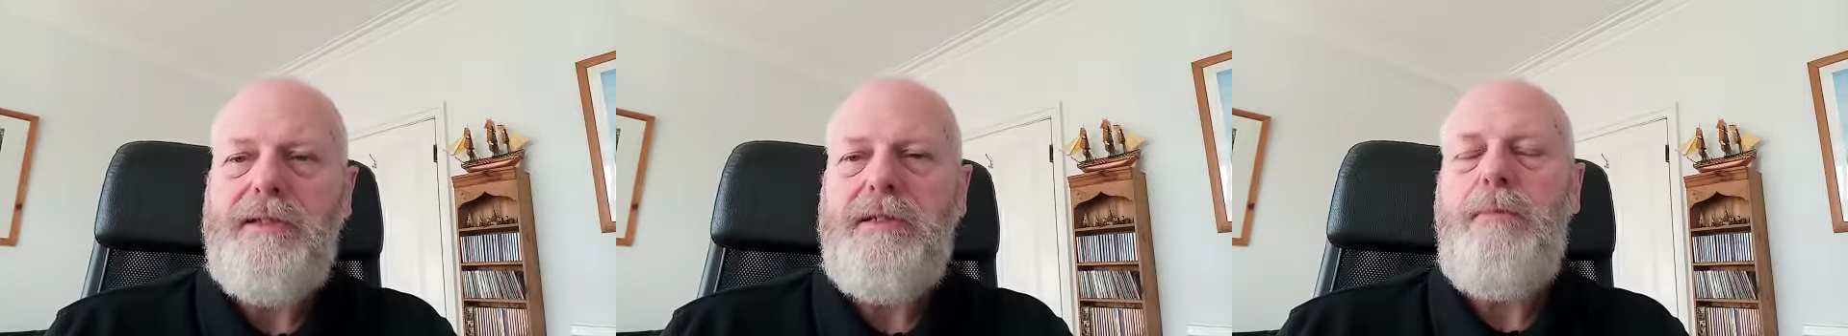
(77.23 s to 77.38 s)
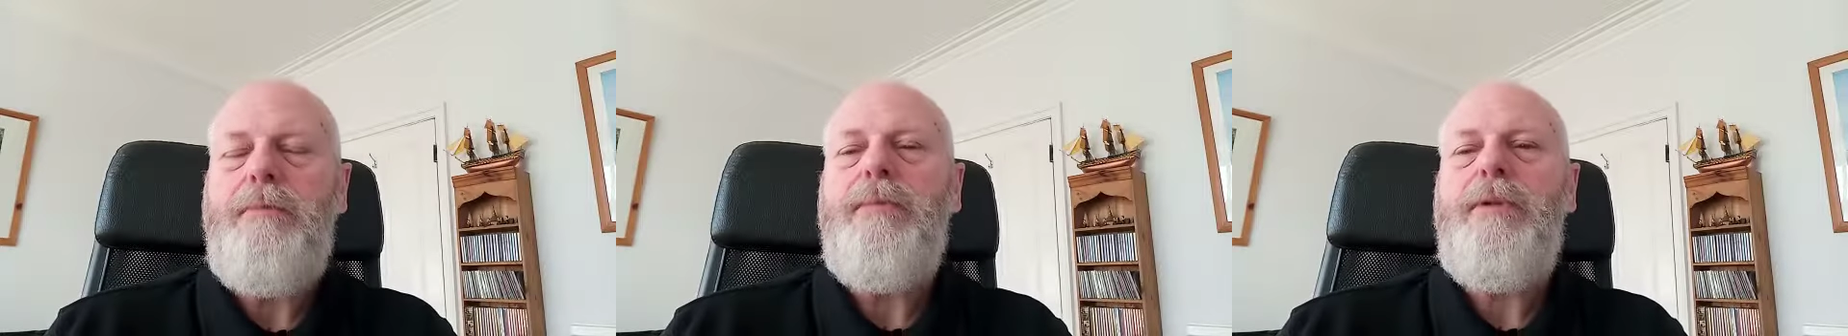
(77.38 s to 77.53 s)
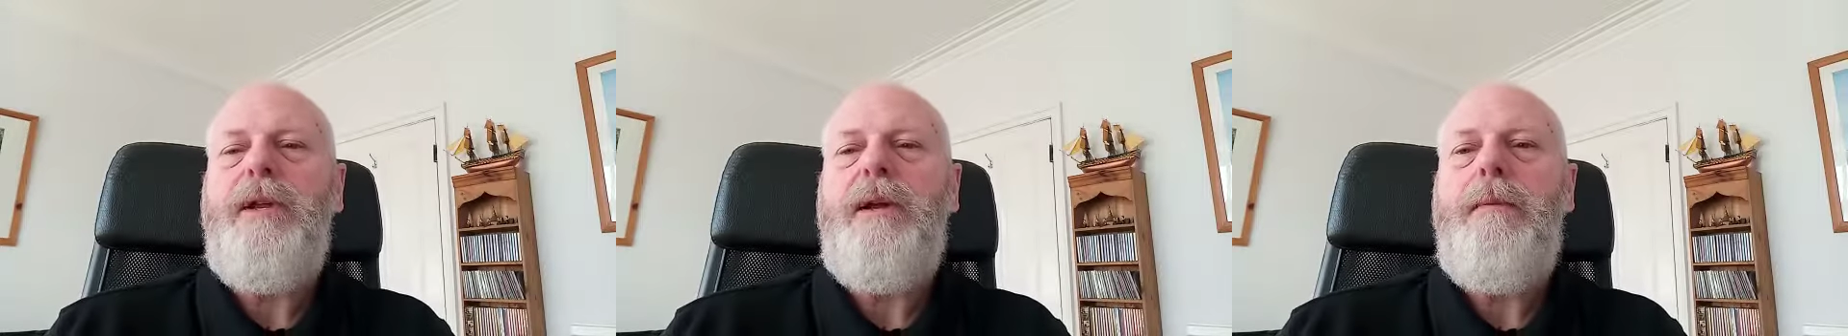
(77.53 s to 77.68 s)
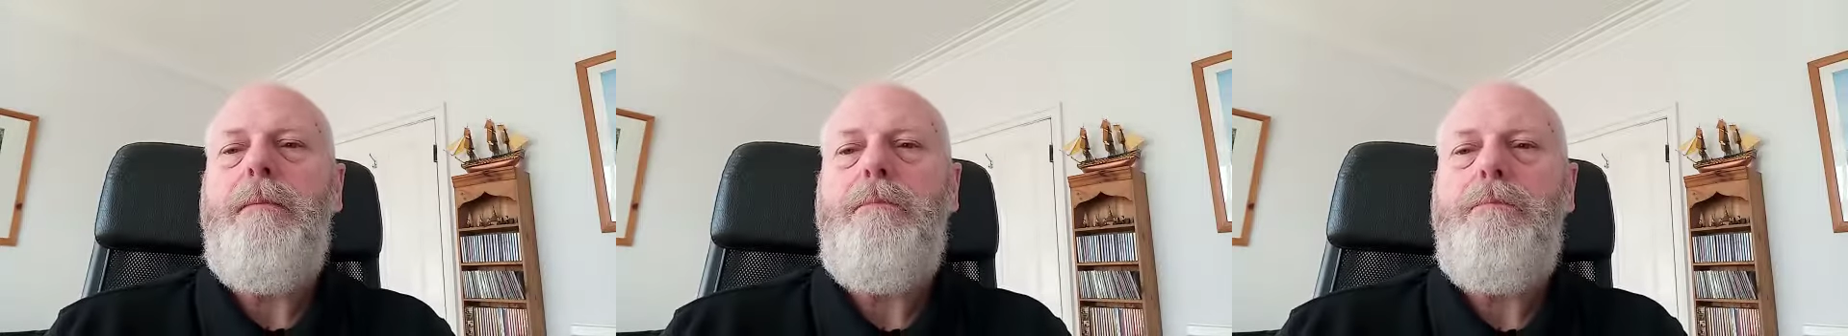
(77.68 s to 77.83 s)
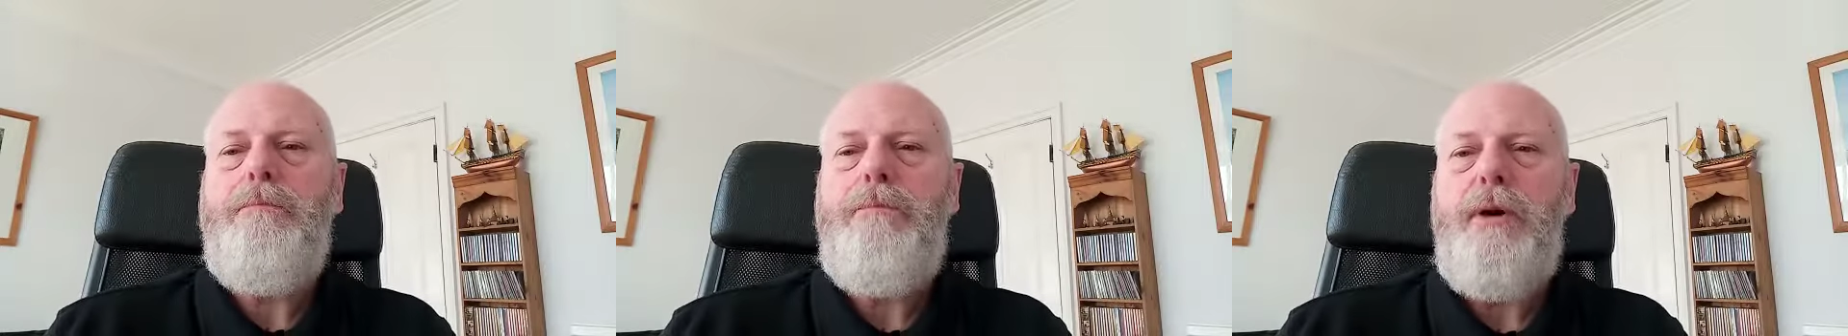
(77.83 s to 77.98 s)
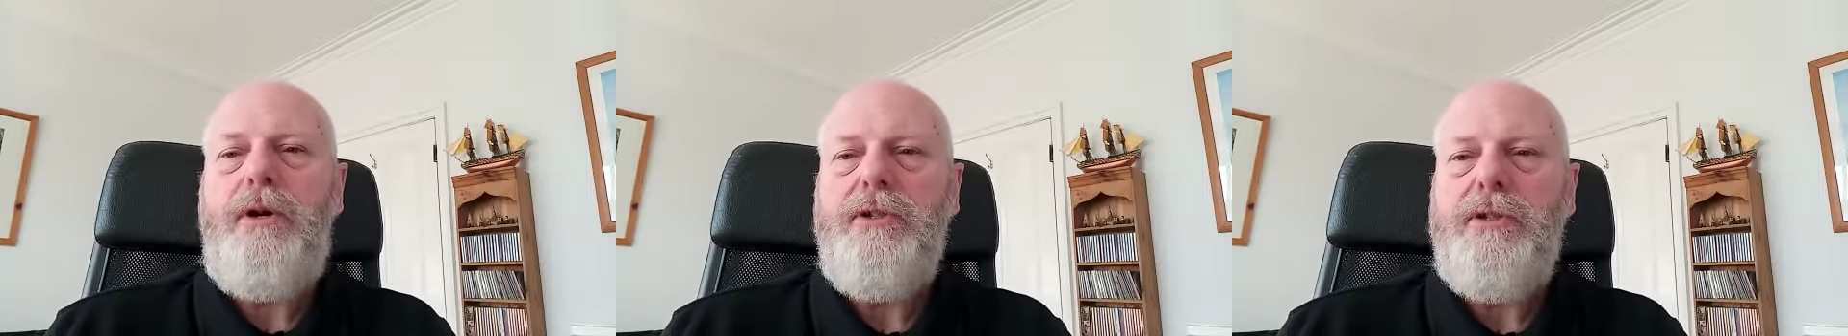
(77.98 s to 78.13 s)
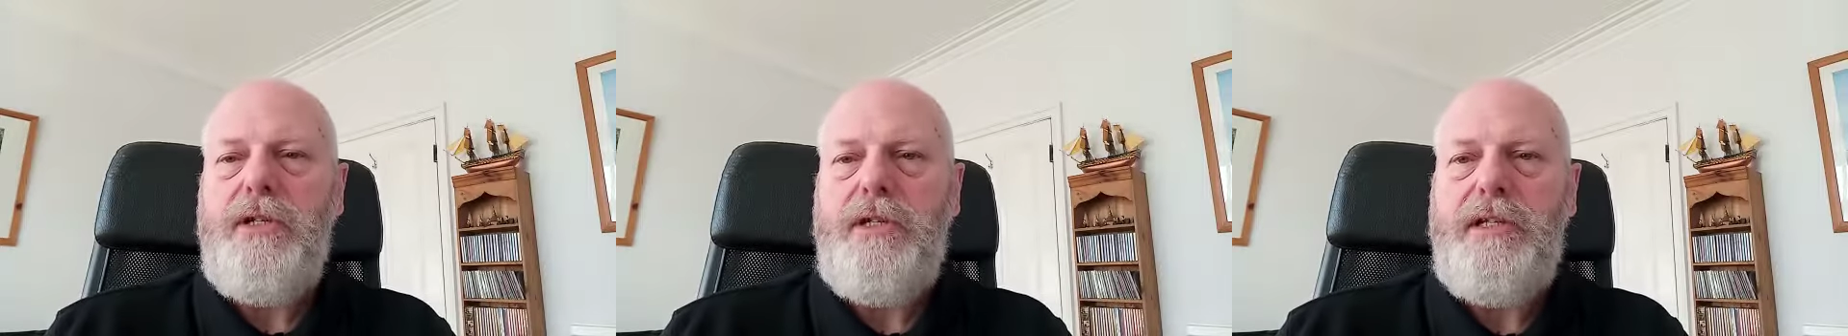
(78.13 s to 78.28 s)
something
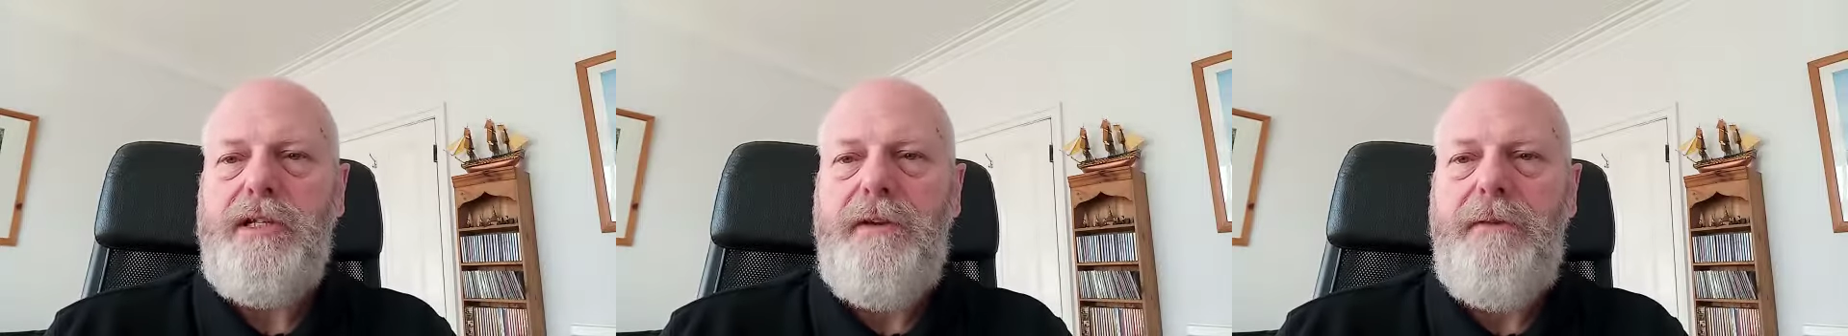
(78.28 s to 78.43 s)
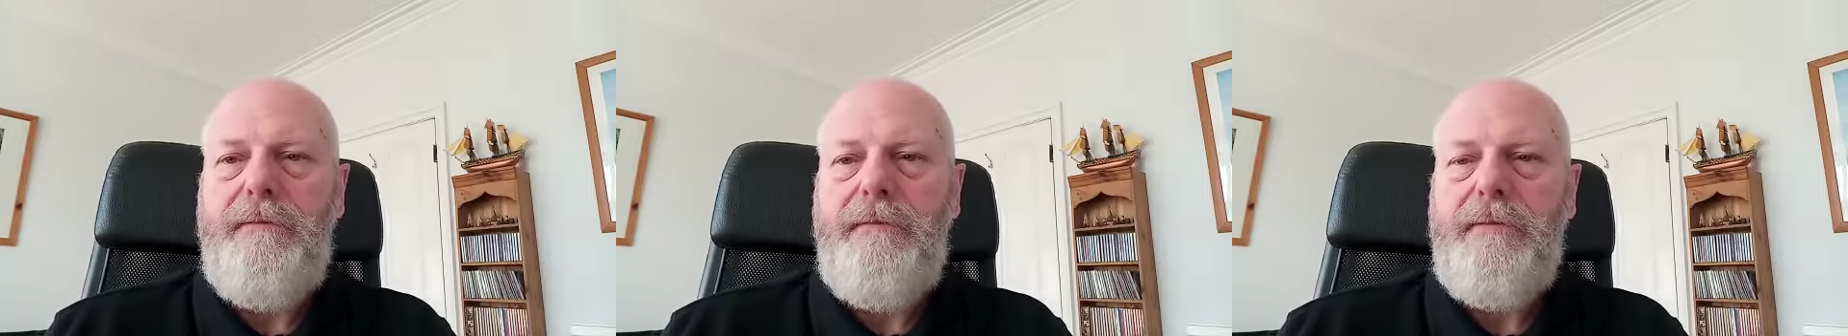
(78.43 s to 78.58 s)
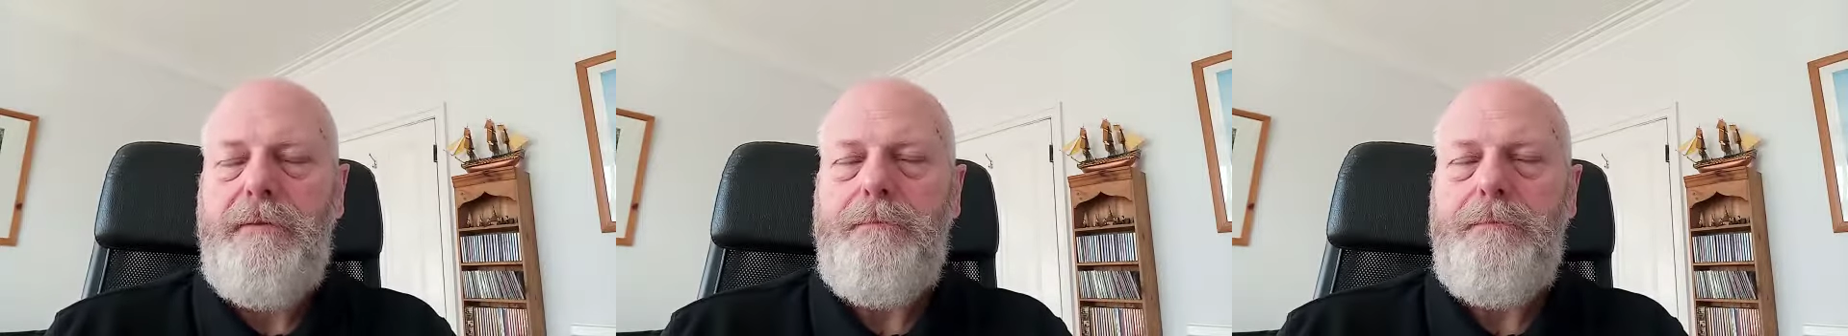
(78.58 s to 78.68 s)
positive.